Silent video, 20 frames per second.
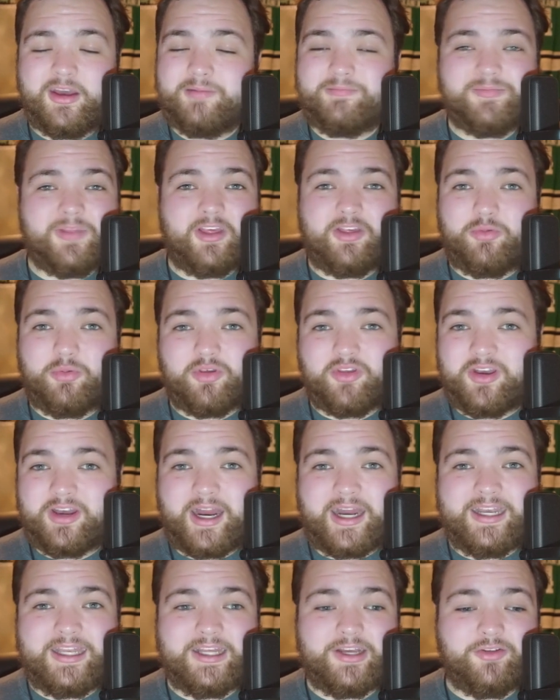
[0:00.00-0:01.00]
This was an
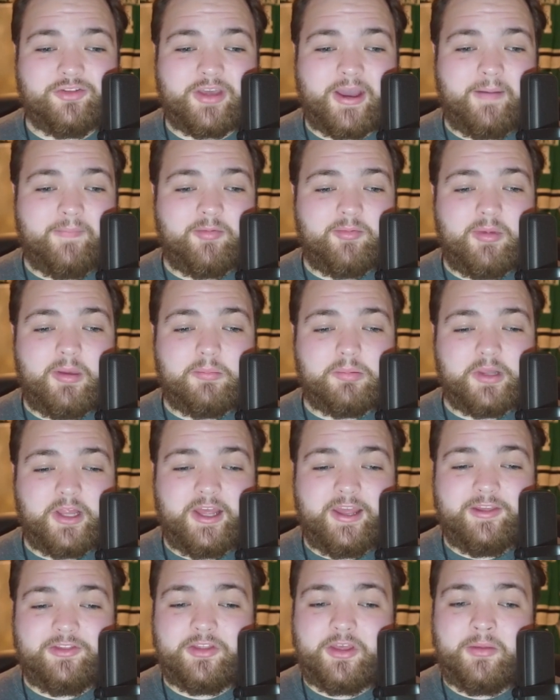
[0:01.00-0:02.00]
ideal time to be
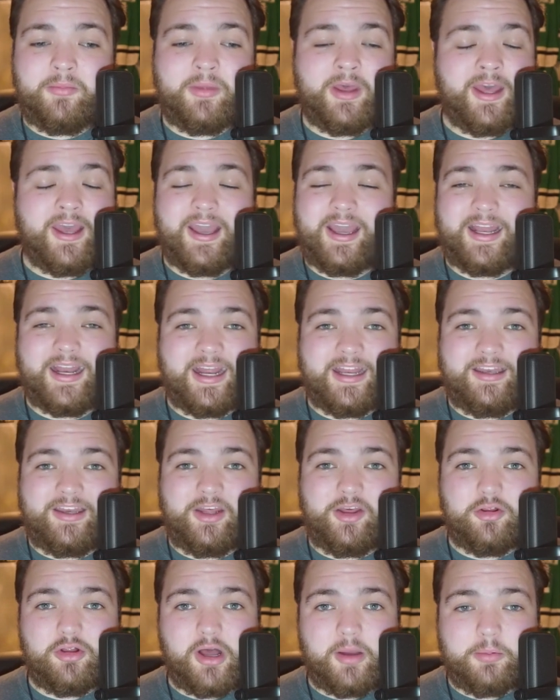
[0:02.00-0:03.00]
playing them, an
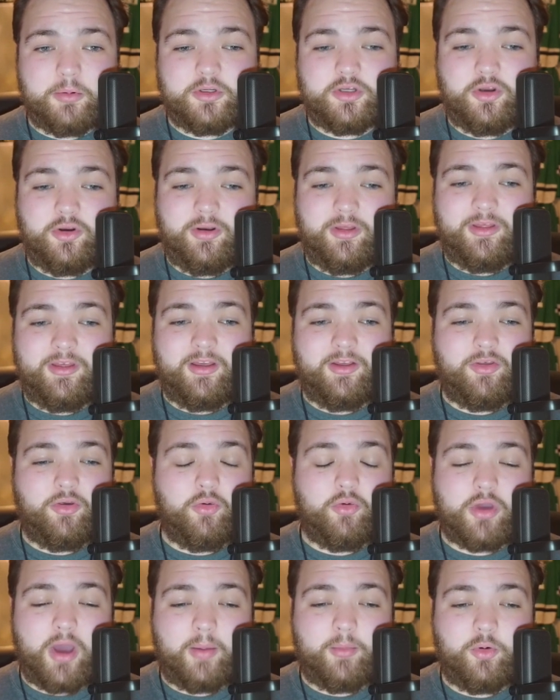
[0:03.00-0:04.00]
ideal opportunity to
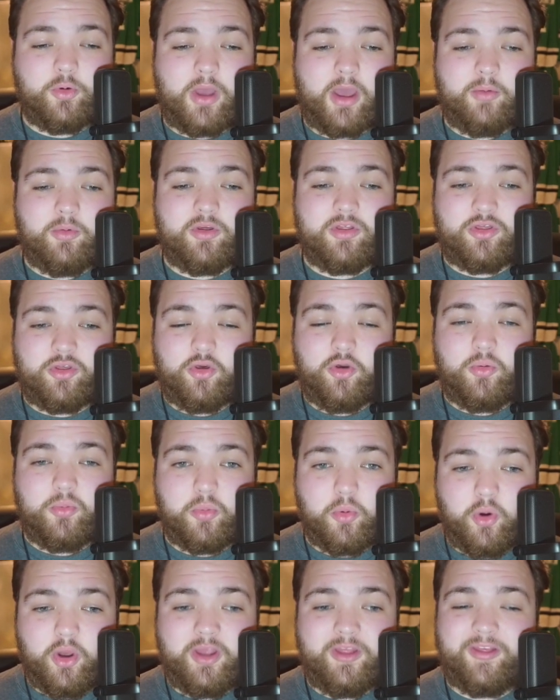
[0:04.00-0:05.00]
come away with 2
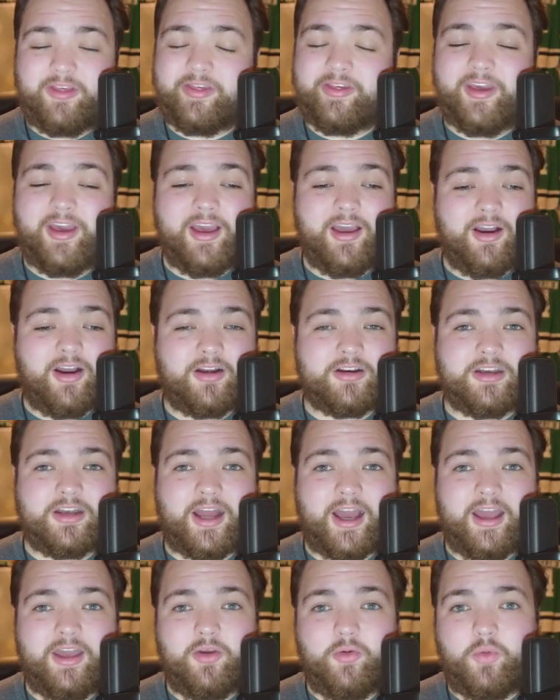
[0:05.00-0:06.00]
points on a
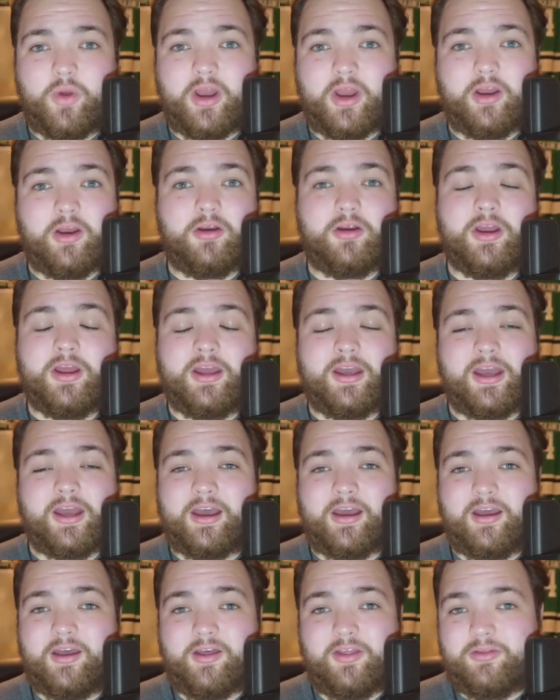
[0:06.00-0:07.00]
night where
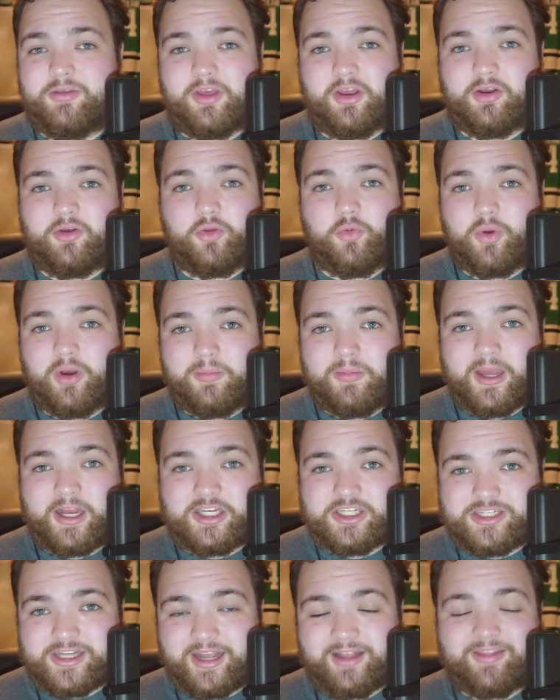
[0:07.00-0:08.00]
the Winnipeg
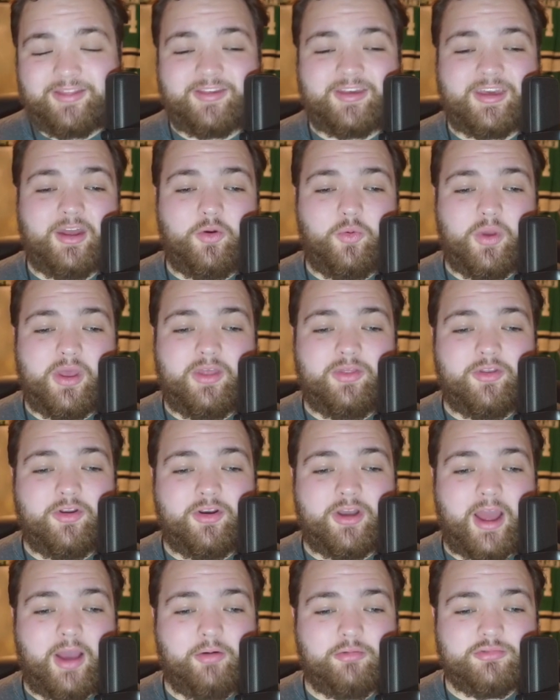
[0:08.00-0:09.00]
Jets get a win. They're
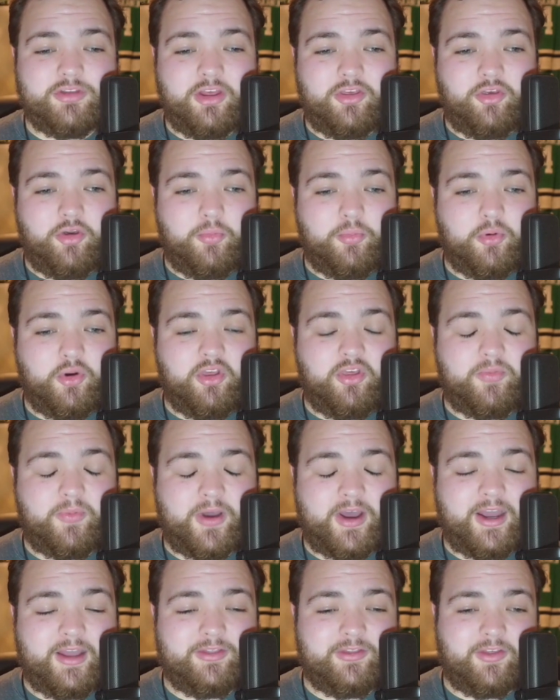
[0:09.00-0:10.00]
now only 2 points
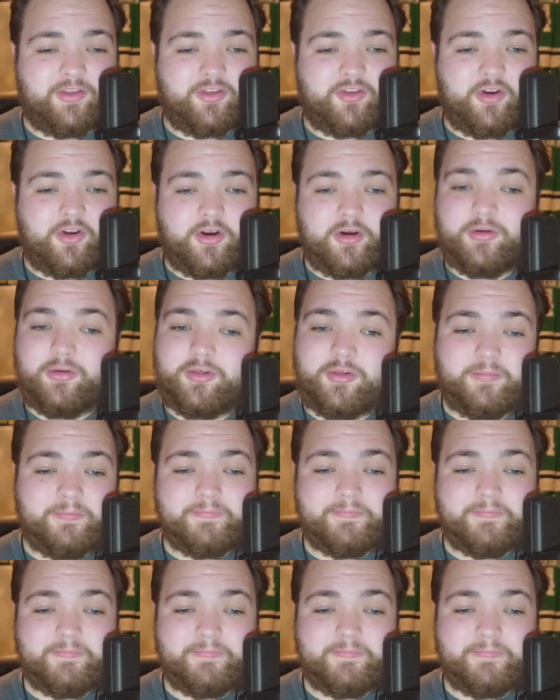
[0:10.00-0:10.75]
behind the Stars.